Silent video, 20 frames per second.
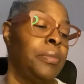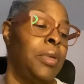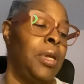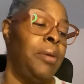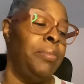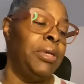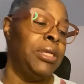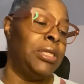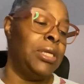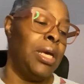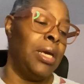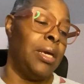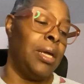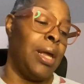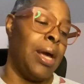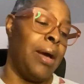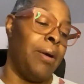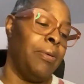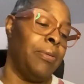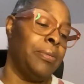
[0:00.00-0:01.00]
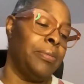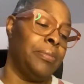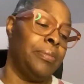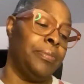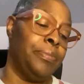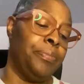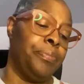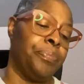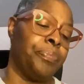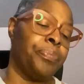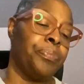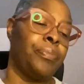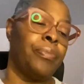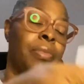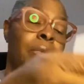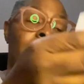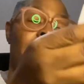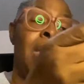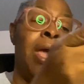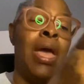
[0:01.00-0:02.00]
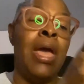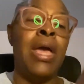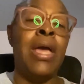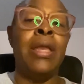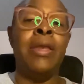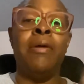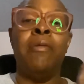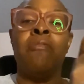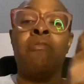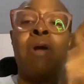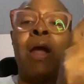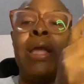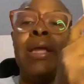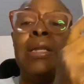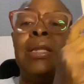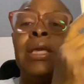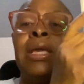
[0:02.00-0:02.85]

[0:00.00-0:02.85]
Let me take it out. And right